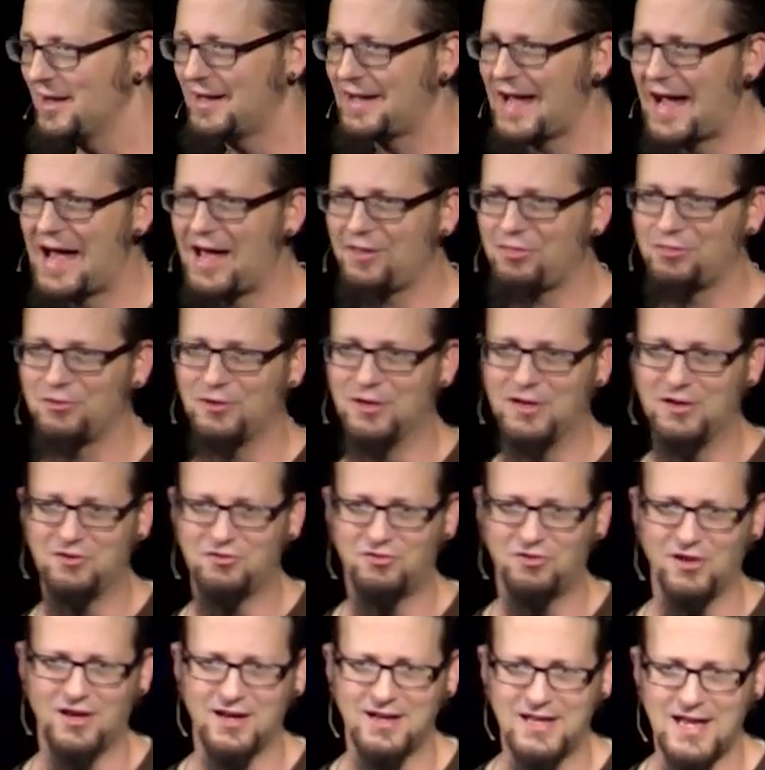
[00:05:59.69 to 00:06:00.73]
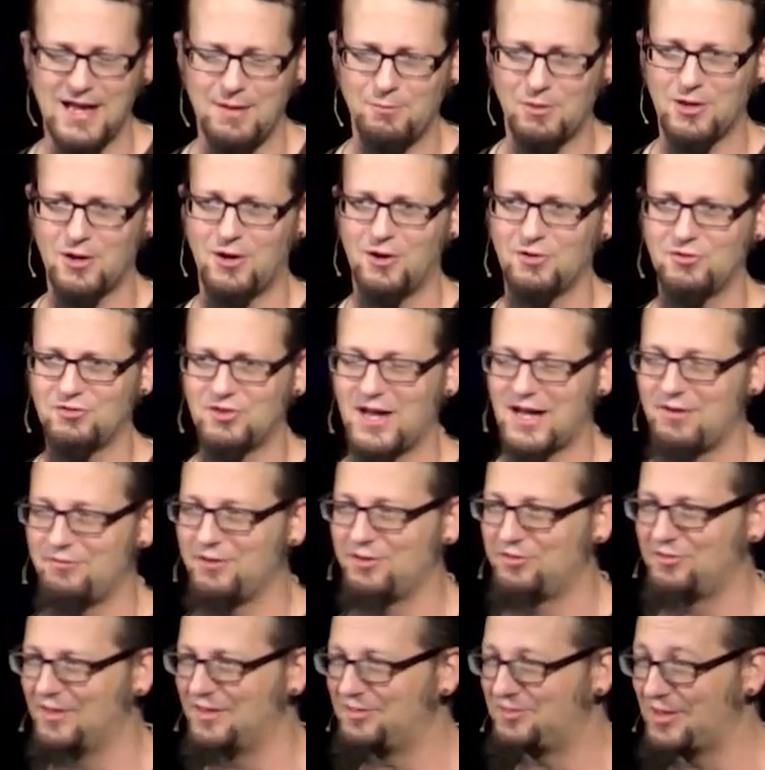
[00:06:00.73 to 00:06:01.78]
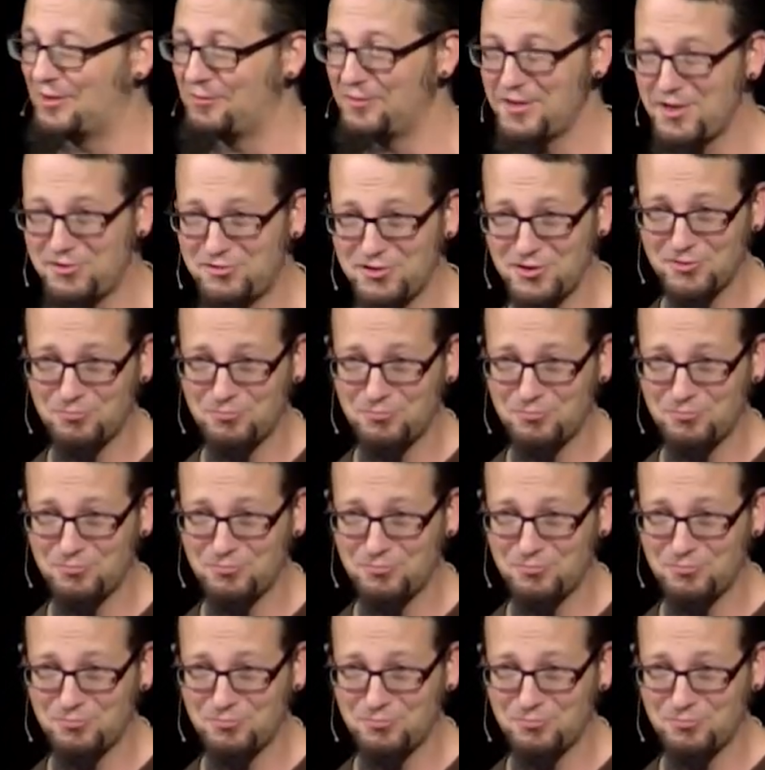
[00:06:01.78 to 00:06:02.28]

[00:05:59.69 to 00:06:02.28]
Catholics came alongside us and they said, this is